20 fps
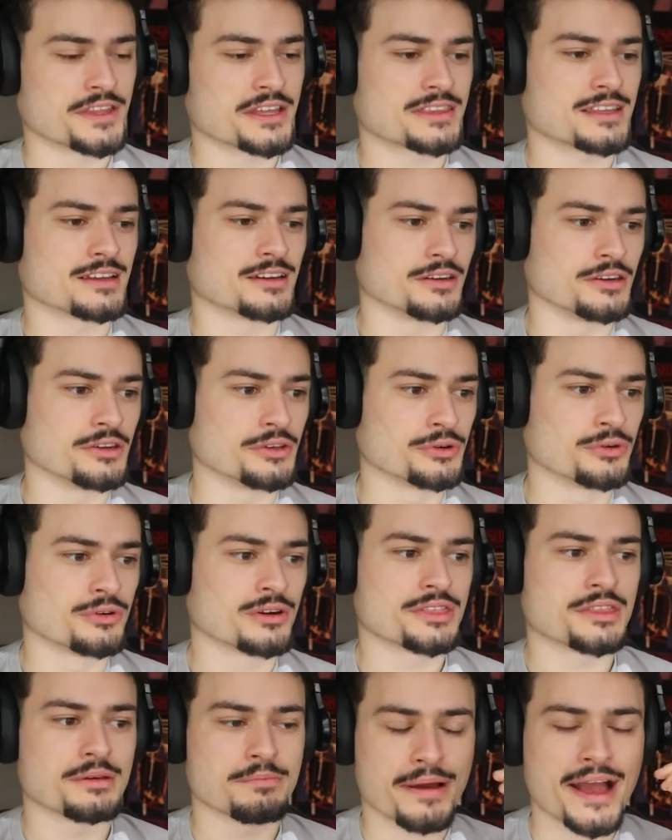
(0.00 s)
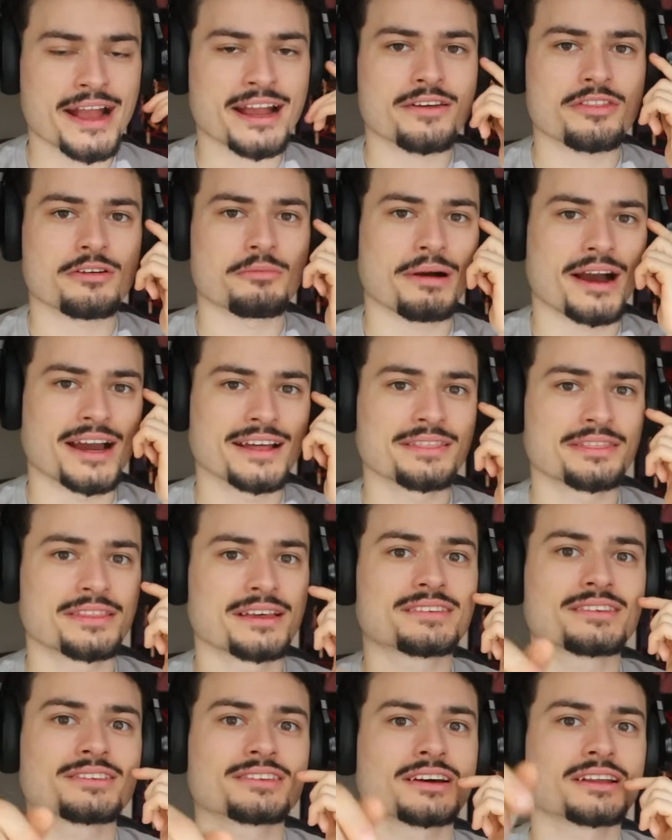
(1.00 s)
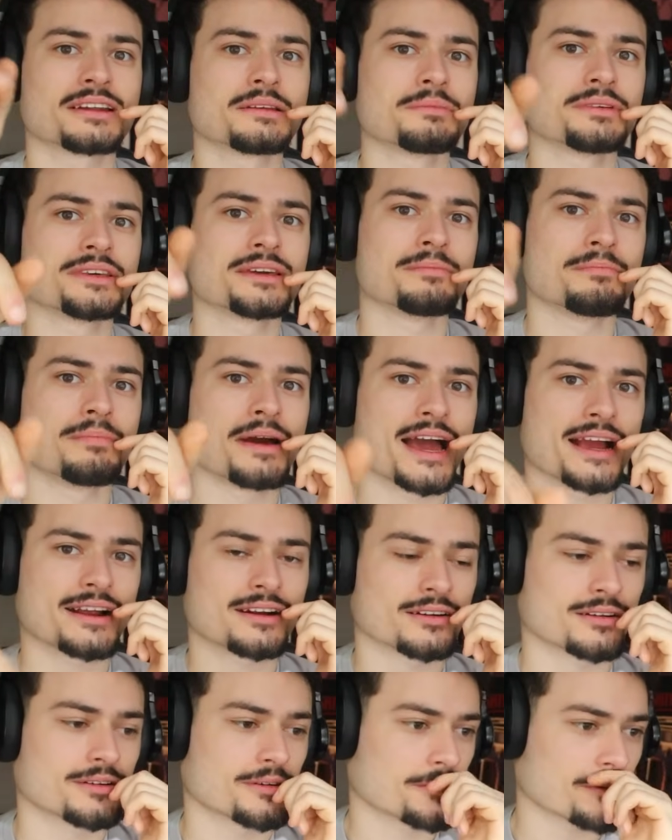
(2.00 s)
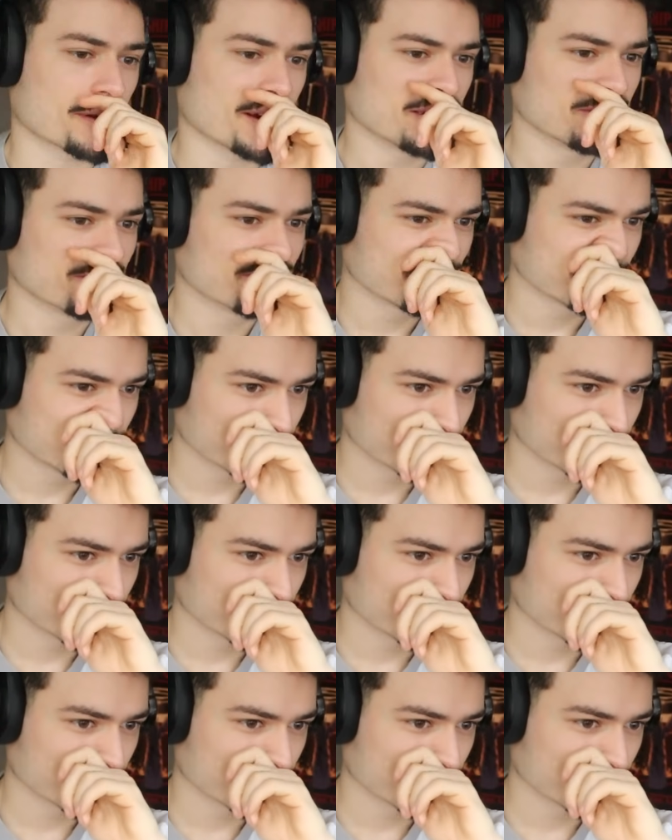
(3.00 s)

That they knew in the back of their mind this is gonna be a bagger, right?